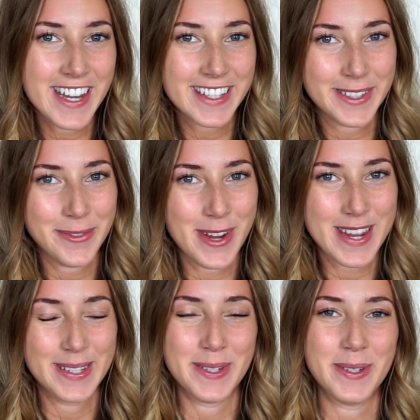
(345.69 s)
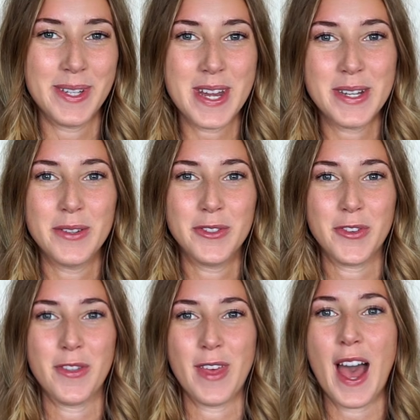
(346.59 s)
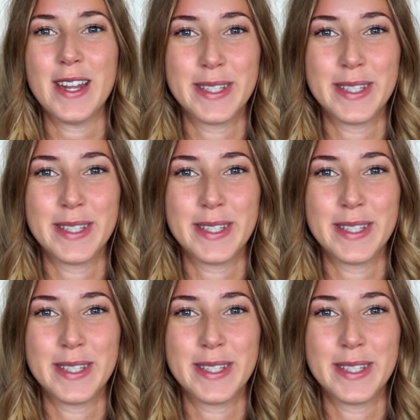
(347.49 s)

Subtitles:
next week, so stay tuned for that.